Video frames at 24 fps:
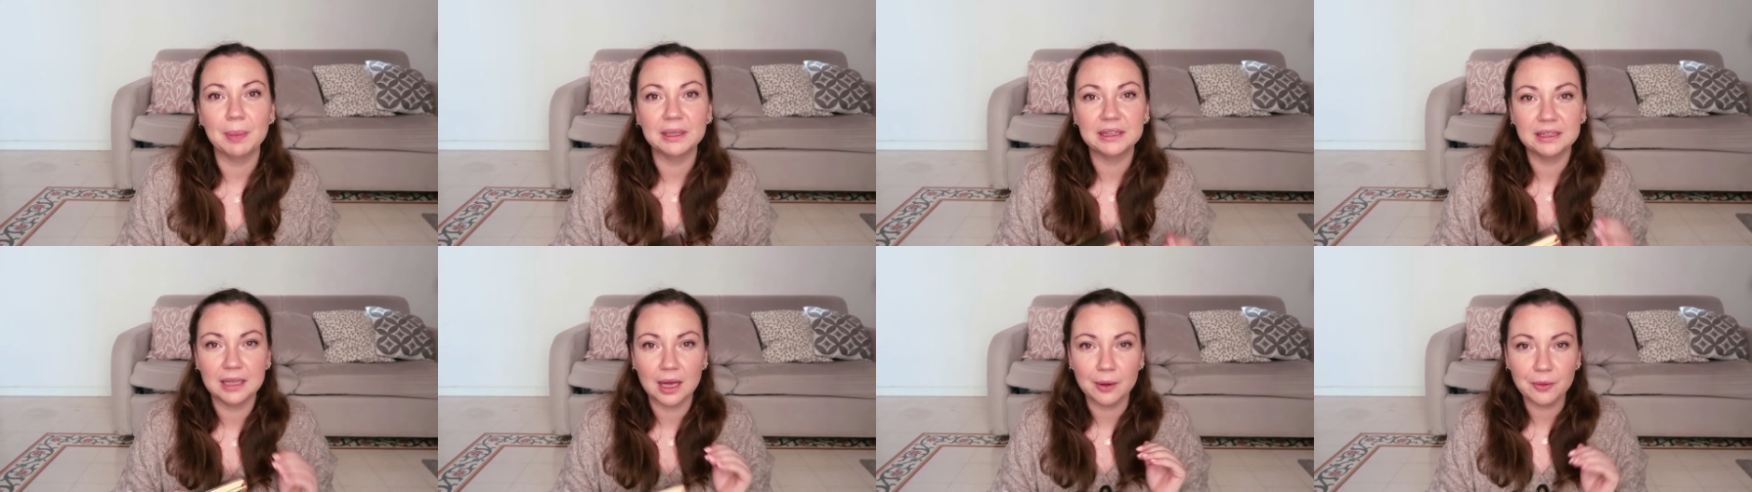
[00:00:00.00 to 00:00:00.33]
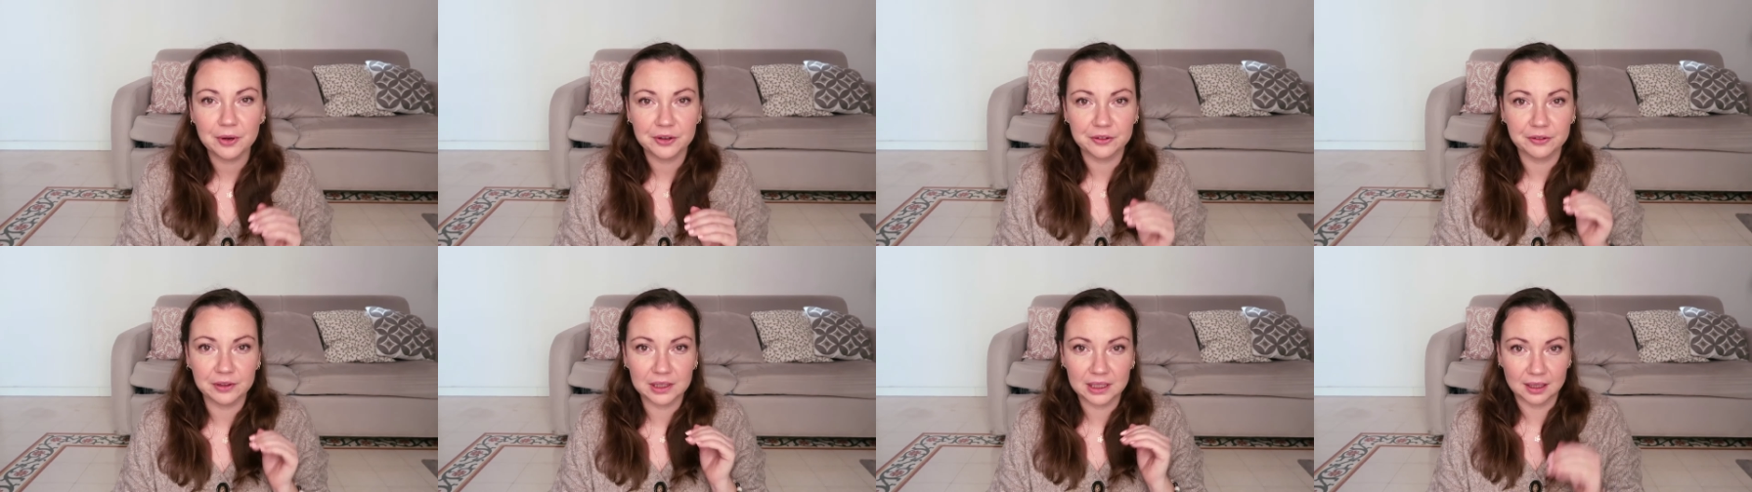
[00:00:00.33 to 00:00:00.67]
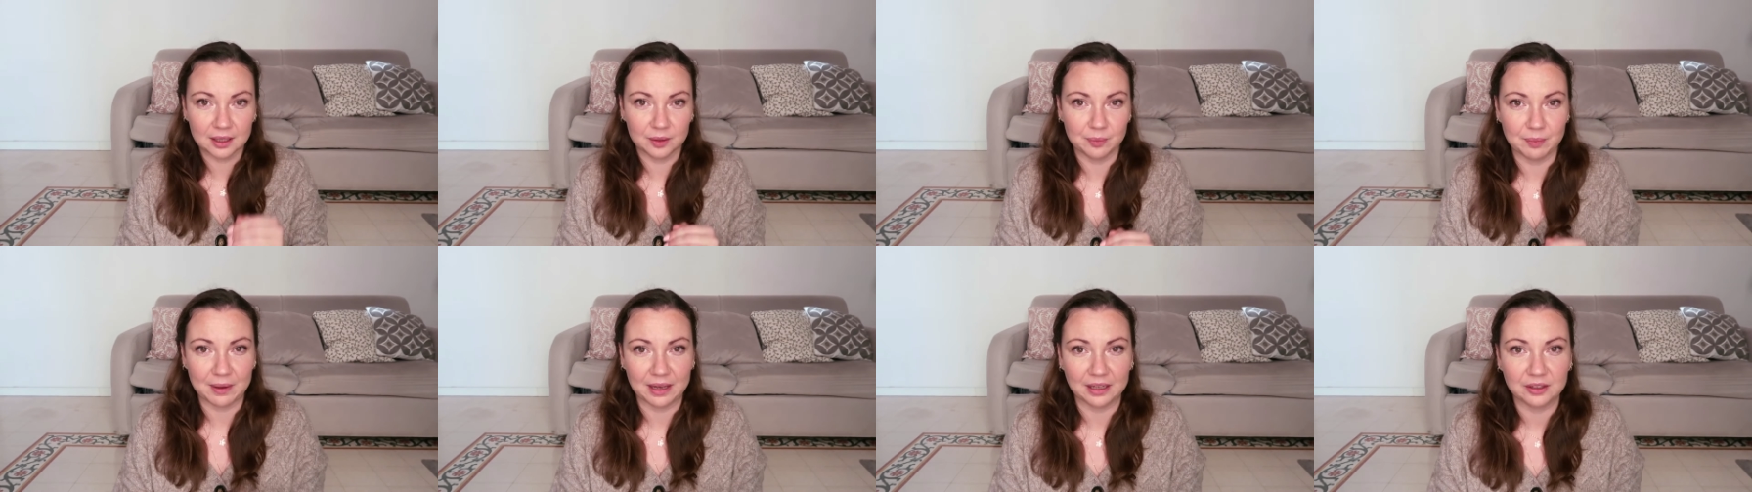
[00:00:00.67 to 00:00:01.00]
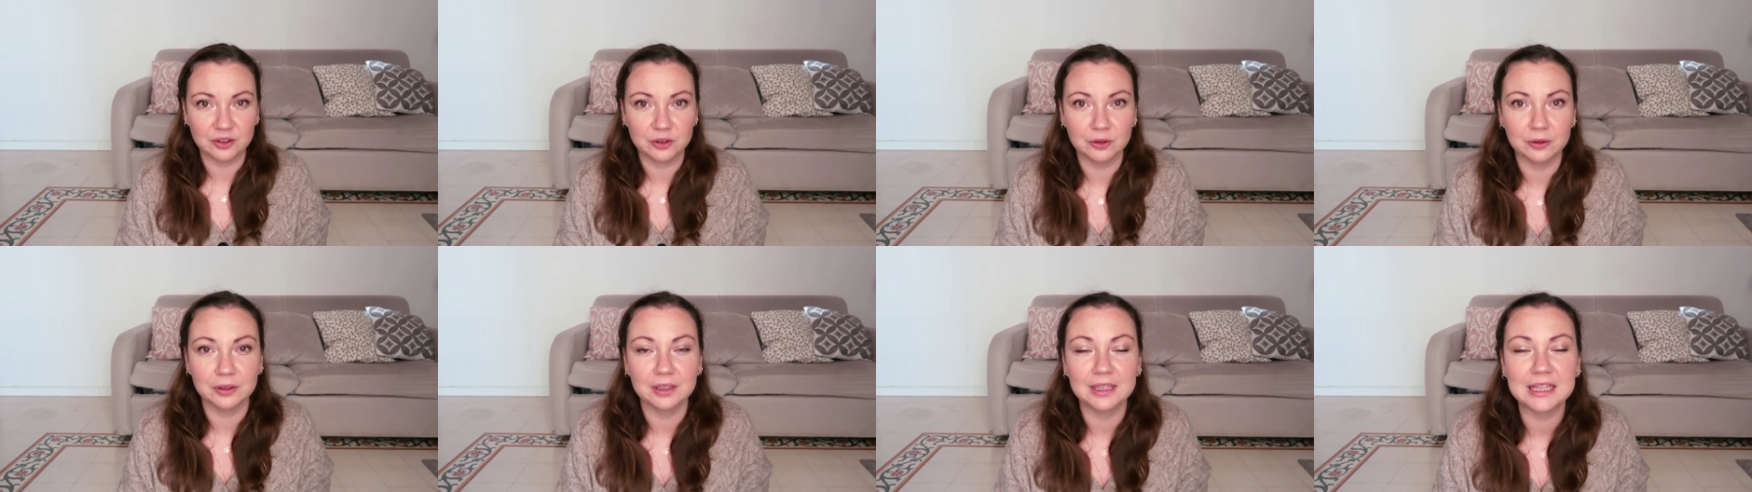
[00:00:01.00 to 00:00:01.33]
But now I really got
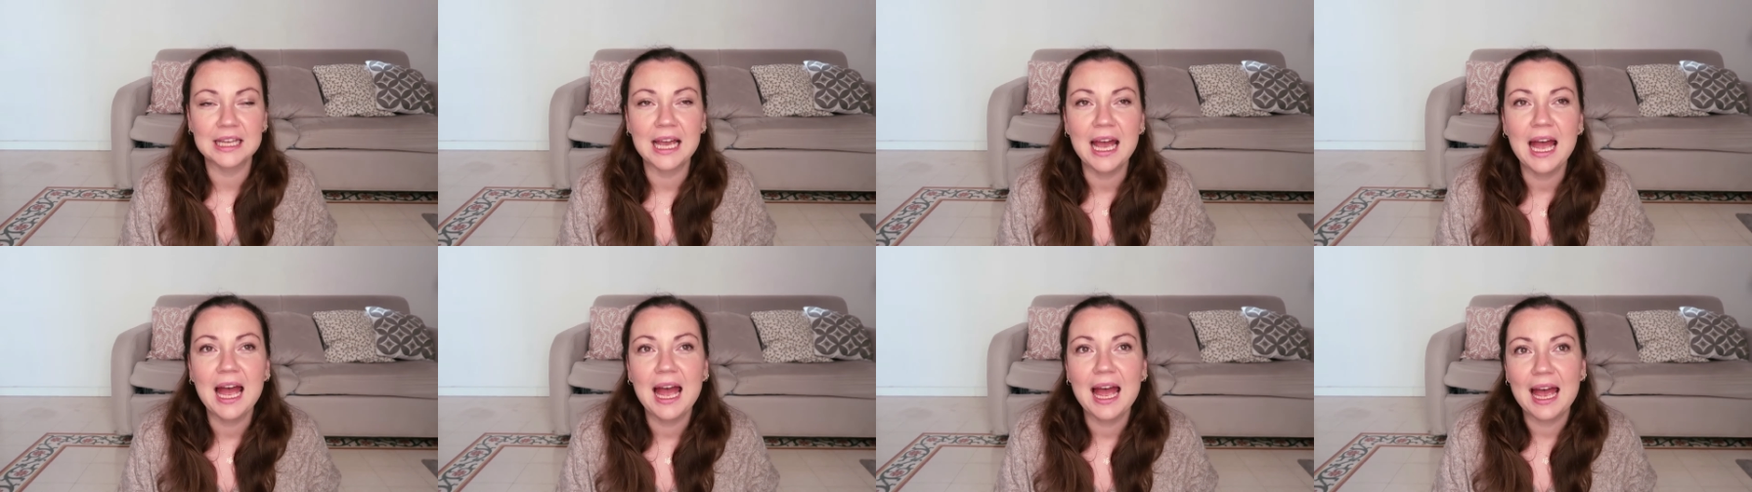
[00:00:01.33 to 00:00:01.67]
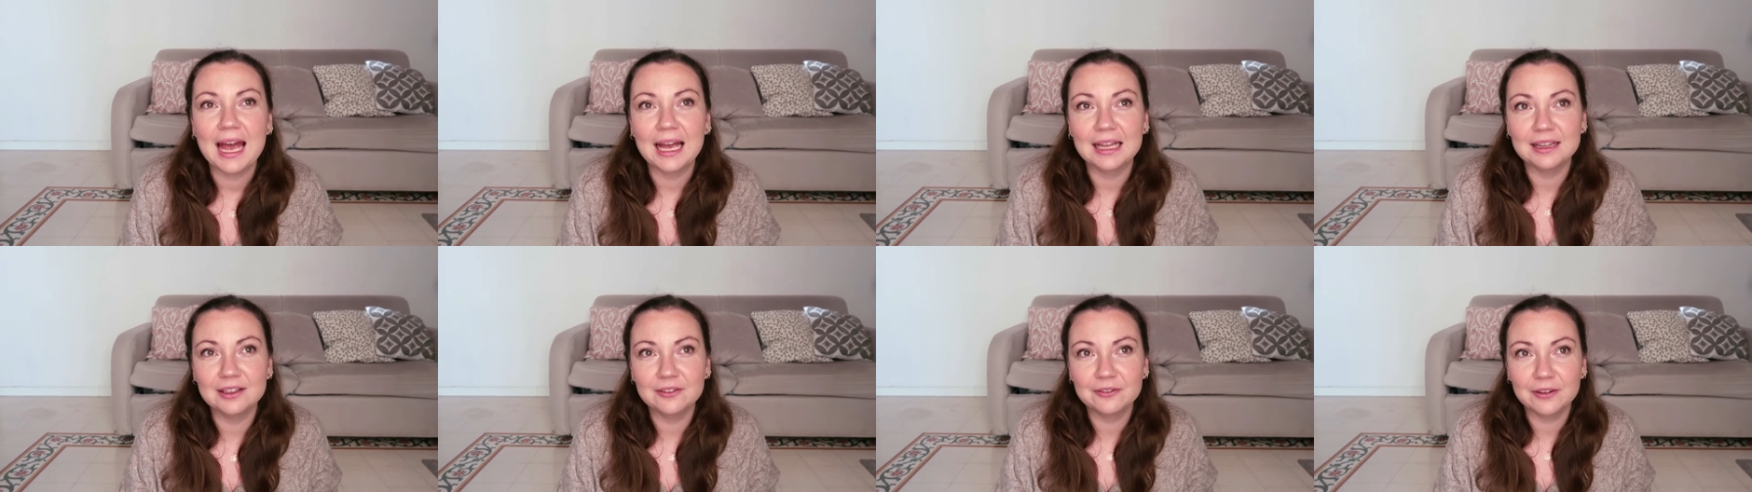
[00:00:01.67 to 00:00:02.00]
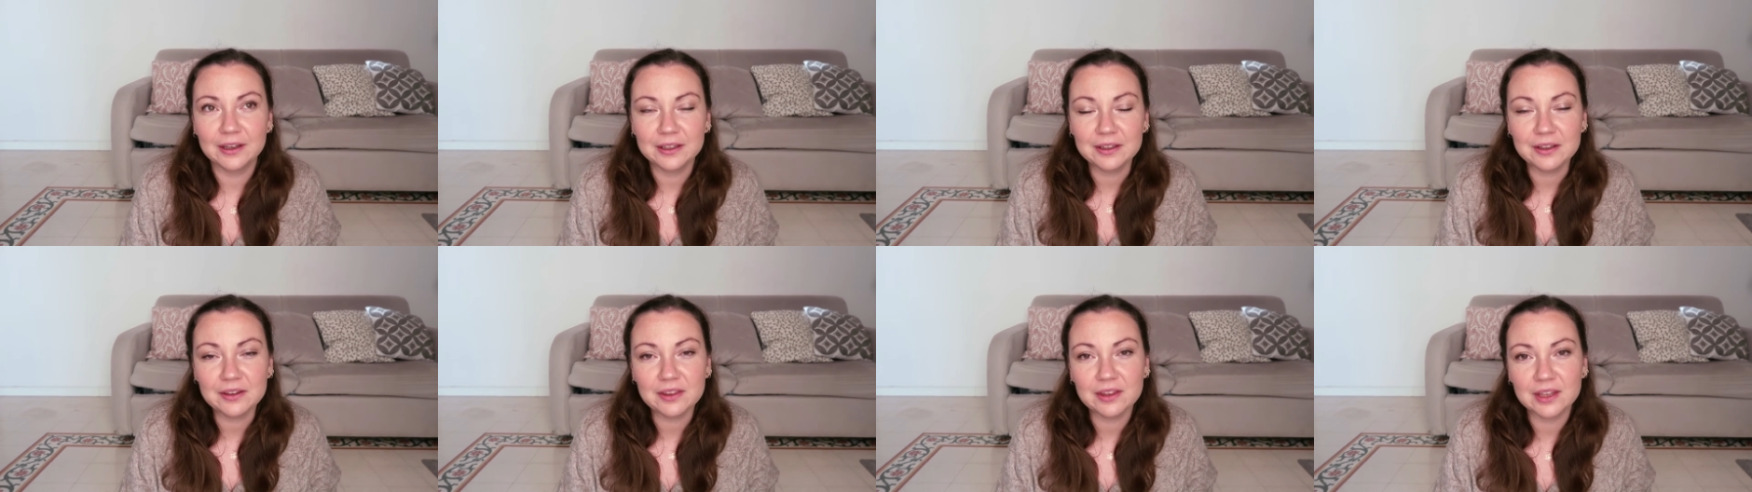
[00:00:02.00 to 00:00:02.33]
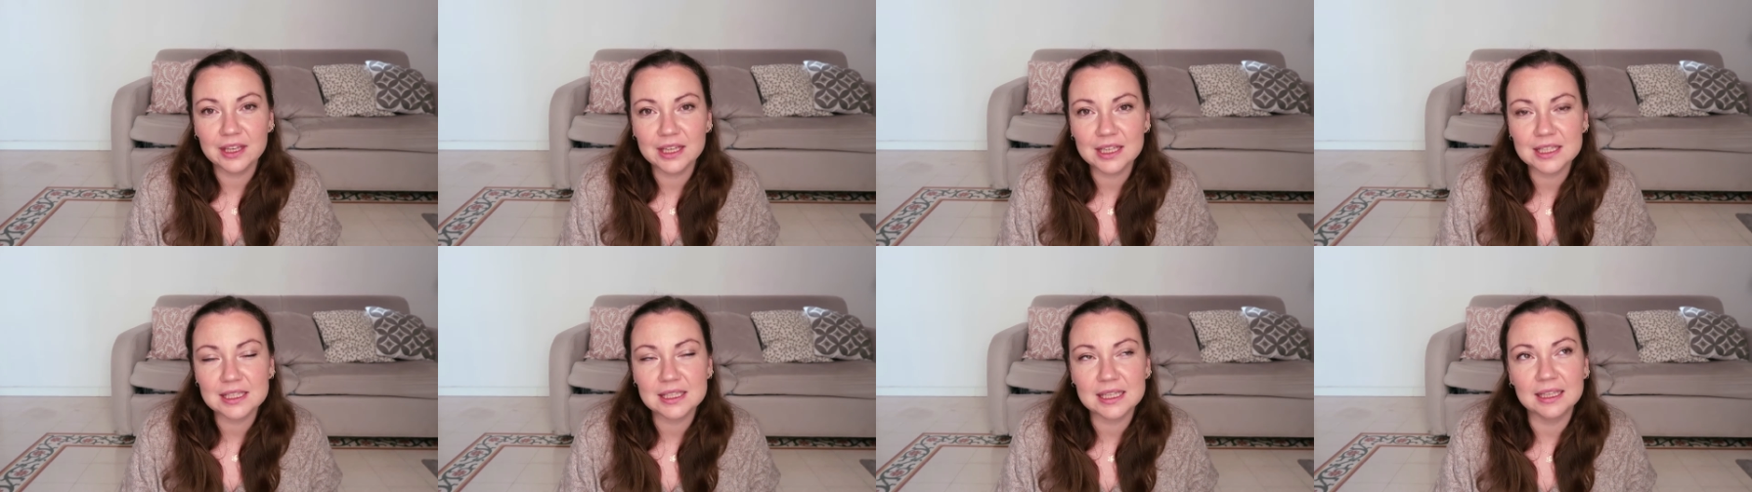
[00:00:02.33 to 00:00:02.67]
back to it. And the funny
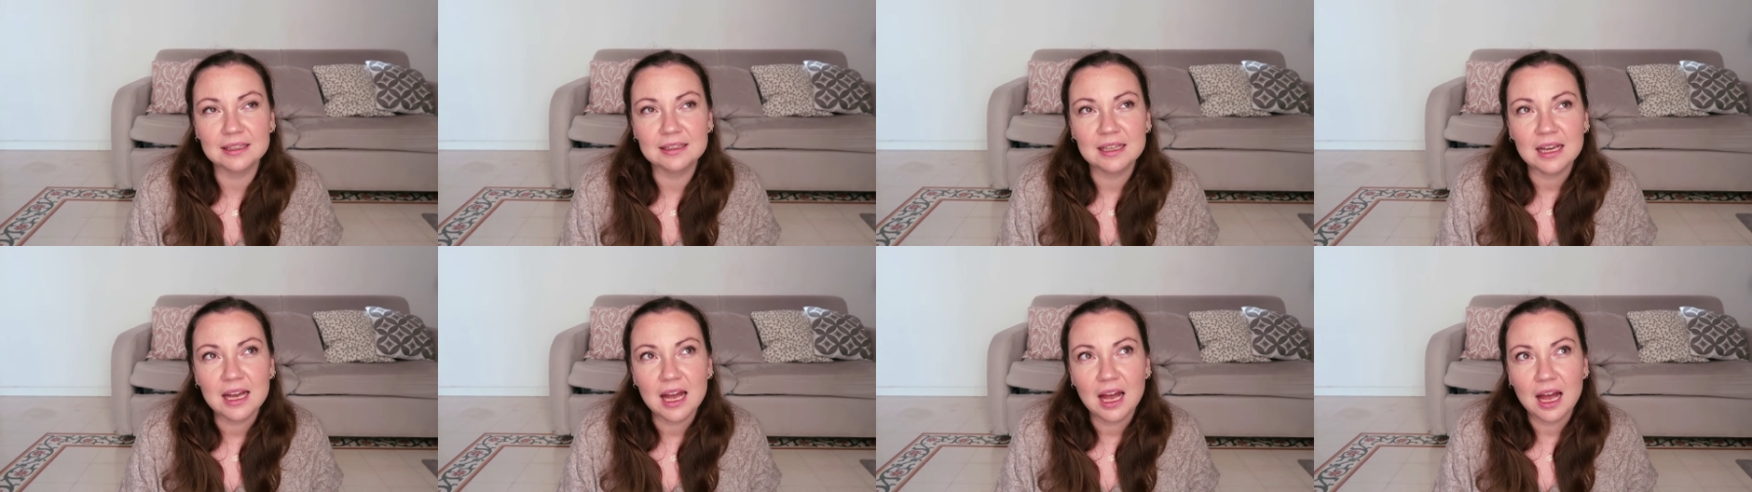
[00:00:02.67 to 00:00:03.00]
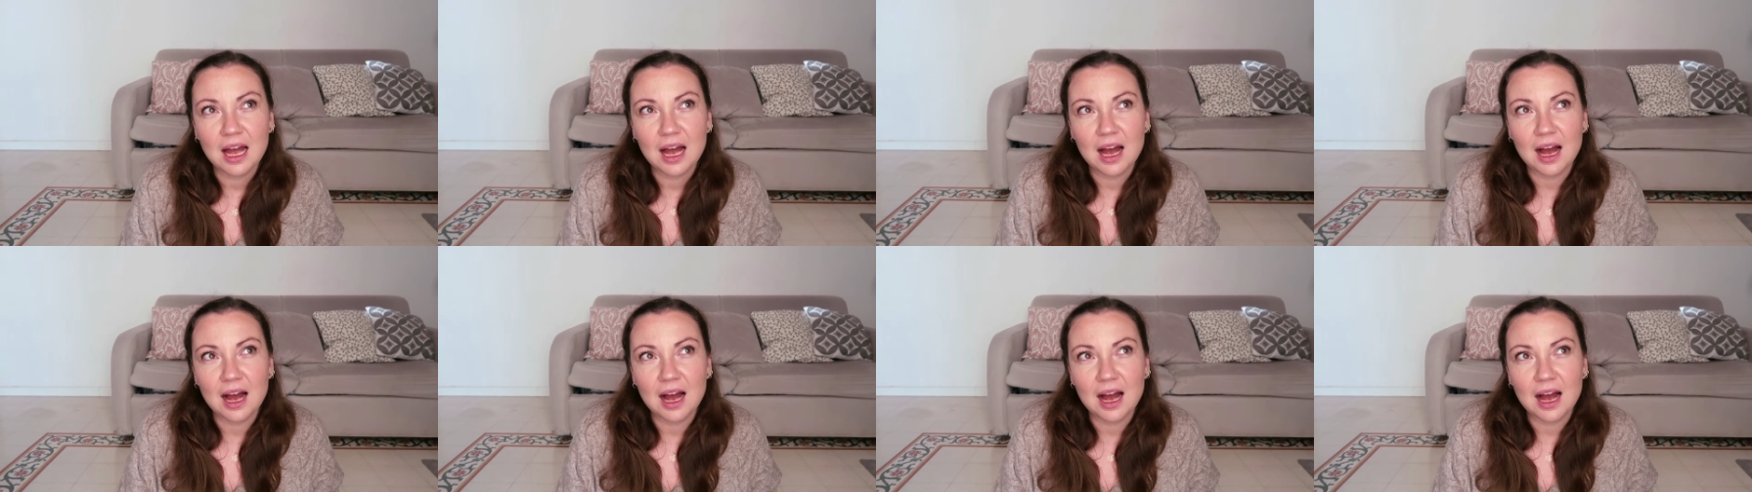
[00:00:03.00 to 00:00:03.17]
thing is that